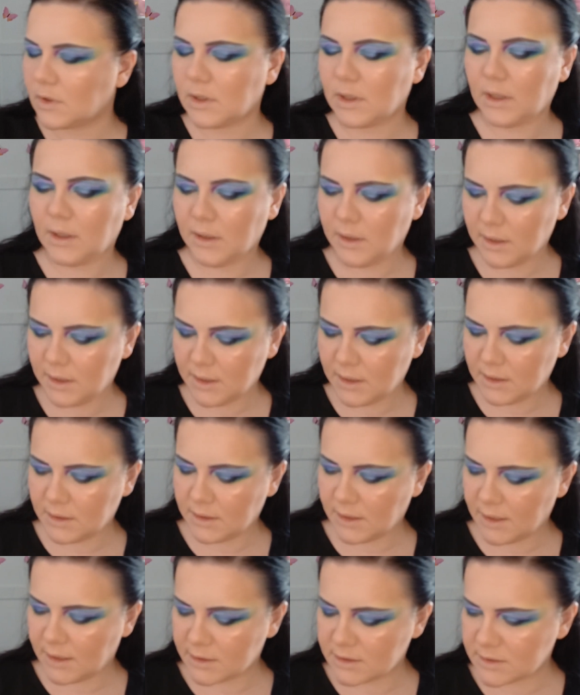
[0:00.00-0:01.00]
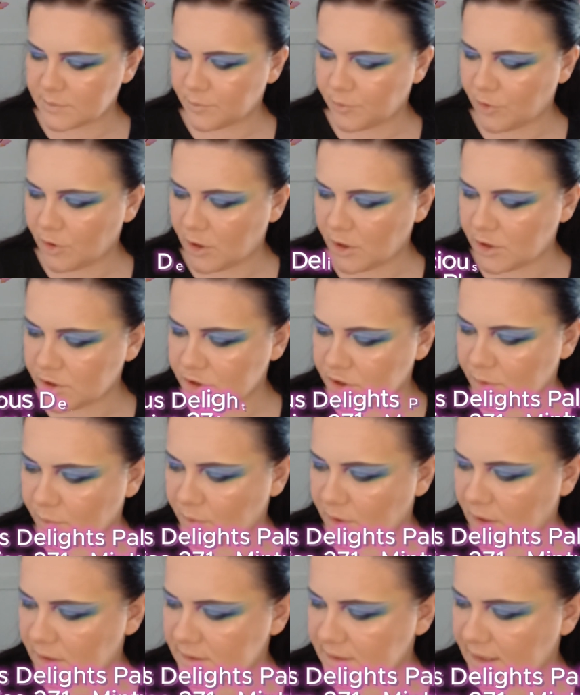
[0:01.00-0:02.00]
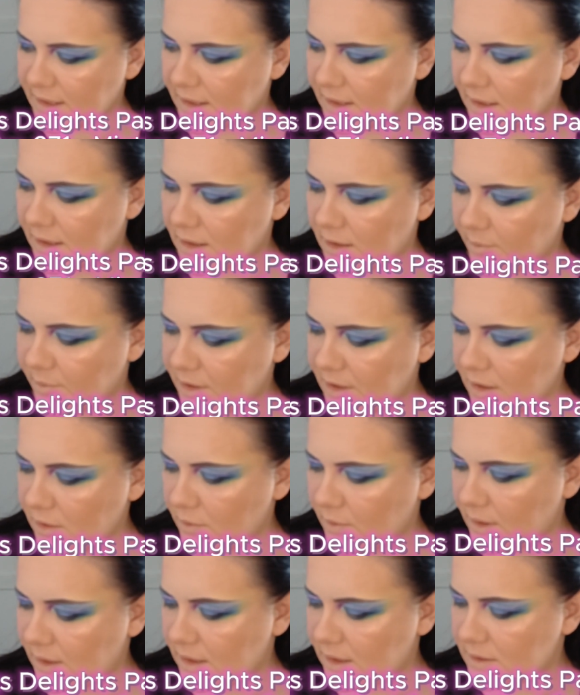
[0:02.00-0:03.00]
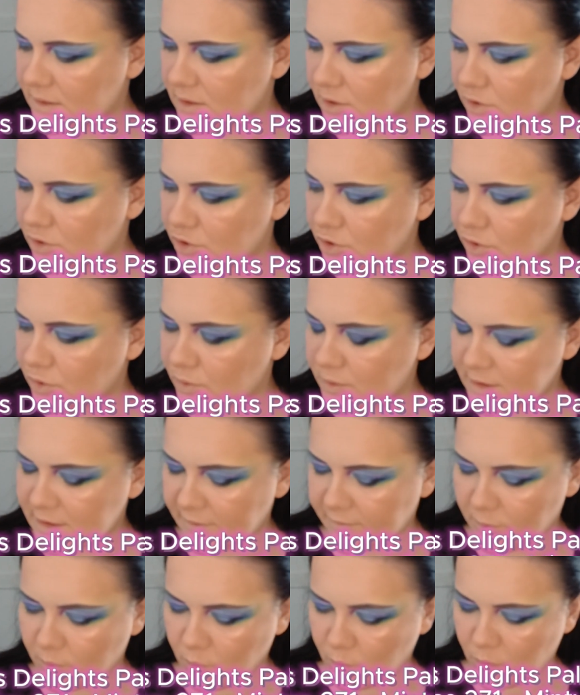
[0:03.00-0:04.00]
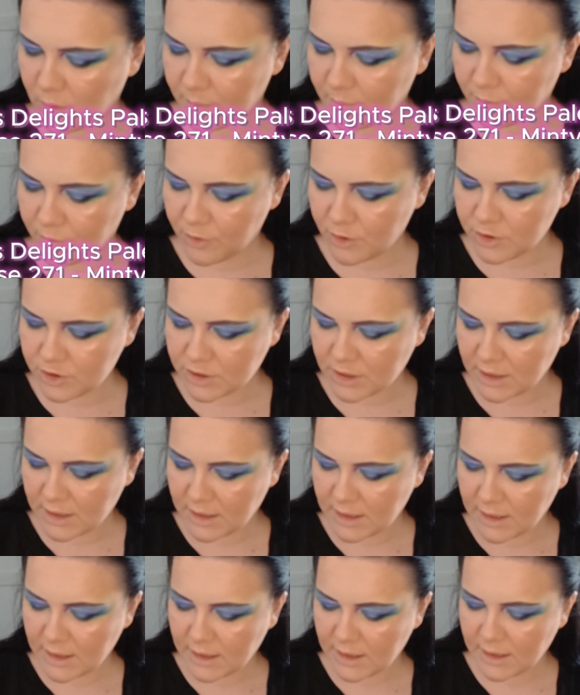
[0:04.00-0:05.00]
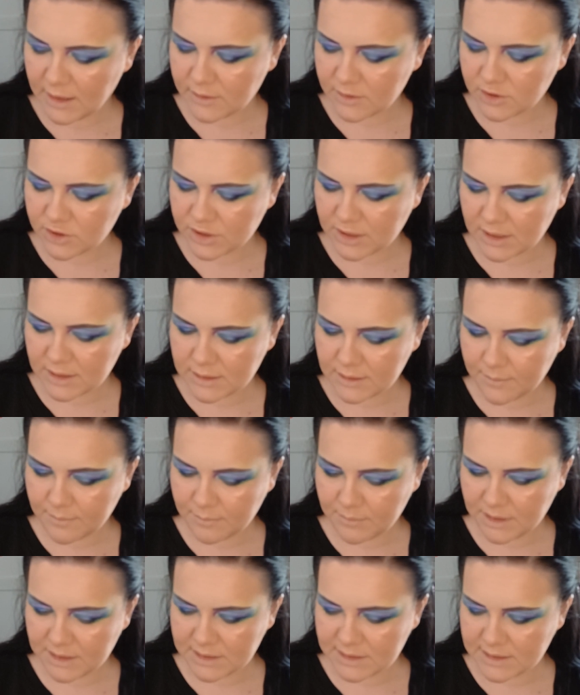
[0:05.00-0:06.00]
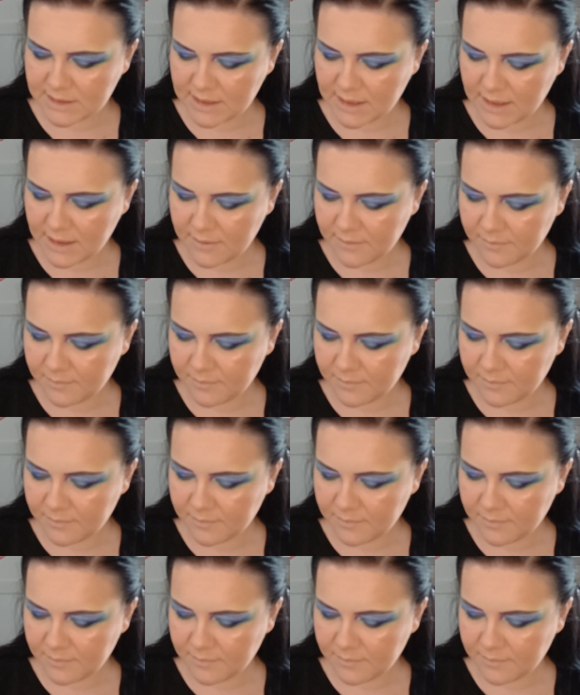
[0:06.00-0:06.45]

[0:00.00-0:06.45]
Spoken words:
Okay, next brush, we are taking a P. Louise 271 brush and the shade Minty.